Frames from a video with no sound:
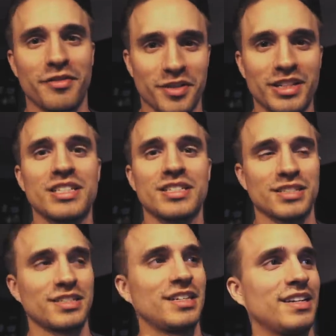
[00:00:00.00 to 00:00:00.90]
for
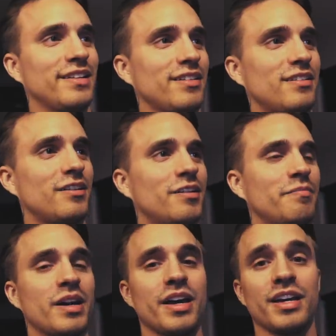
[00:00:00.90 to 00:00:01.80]
this.
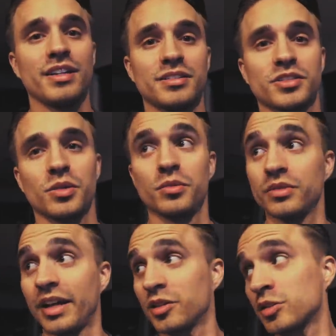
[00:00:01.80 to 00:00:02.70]
Um, hey, so
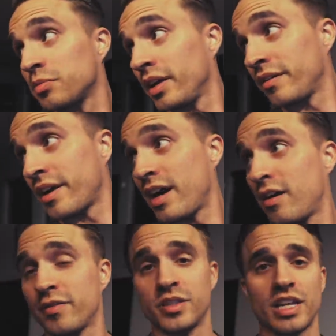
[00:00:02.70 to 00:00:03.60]
Lakers are playing right
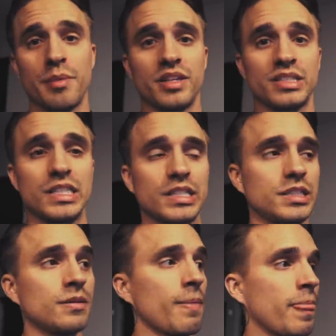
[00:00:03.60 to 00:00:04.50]
now, first game of the
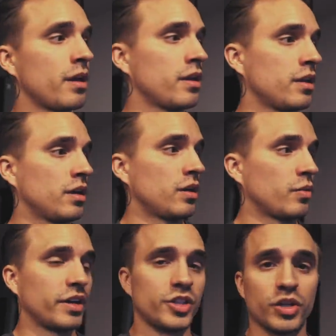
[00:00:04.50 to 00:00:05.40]
season.
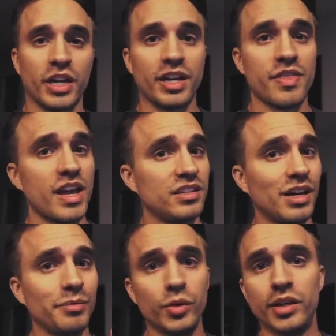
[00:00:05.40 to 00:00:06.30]
We're gonna try and get that
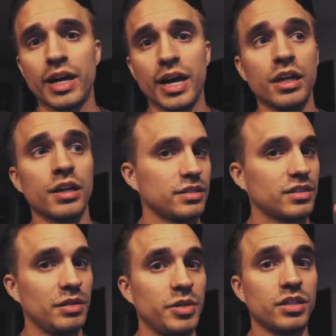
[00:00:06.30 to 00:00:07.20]
W today. It's
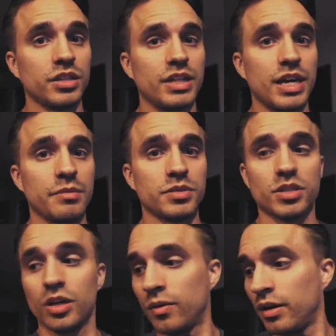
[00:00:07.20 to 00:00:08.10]
gonna be a good game,
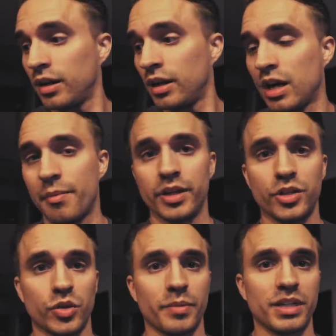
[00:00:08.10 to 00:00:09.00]
so I'm gonna
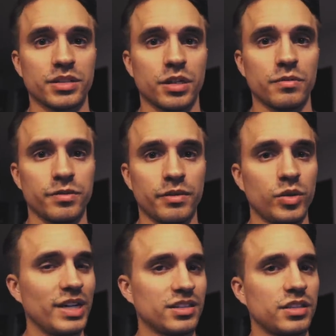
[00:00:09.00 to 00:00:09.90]
enjoy myself. If
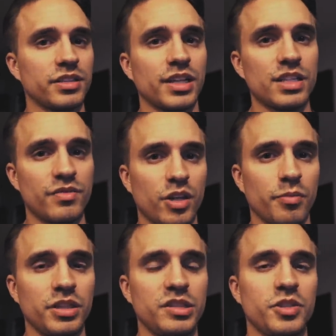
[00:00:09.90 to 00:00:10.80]
you guys dug today's video,
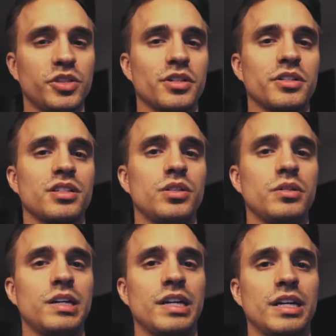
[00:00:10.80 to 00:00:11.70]
please be sure
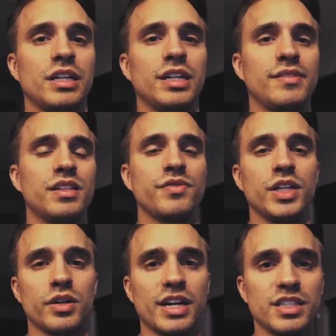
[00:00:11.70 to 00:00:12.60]
to give this
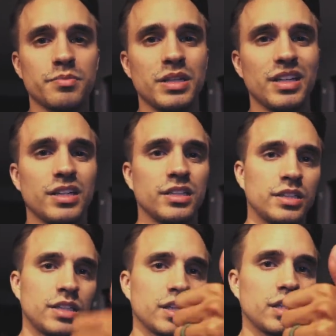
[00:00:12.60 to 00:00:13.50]
video a nice big
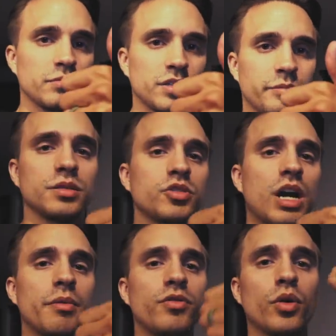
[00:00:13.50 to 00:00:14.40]
thumbs up.
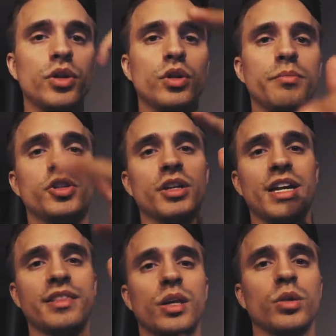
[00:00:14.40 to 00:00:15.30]
Subscribe if you are new, and be sure to
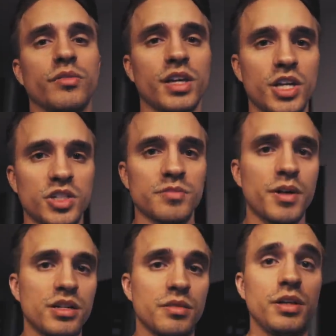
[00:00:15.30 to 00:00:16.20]
hit that notifications
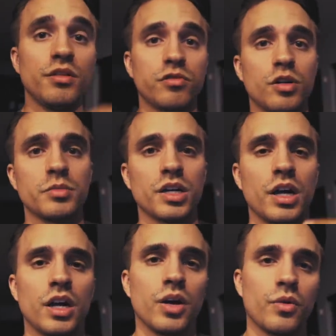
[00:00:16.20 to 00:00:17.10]
button to be informed
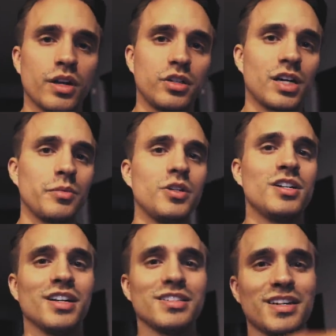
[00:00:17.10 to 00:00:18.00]
when I drop new
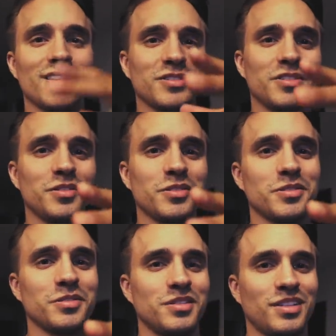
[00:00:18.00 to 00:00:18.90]
content, and I'll see you
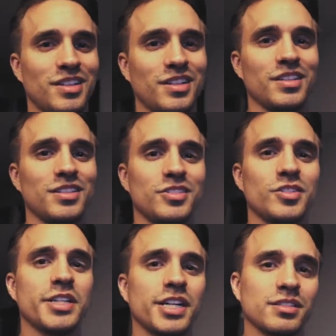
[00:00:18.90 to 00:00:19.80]
soon. This is
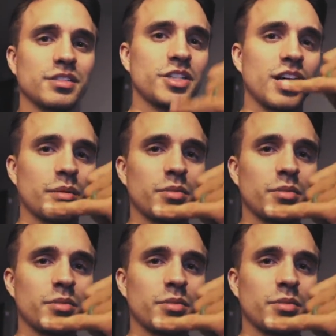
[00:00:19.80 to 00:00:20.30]
Dre Drexler, Shaka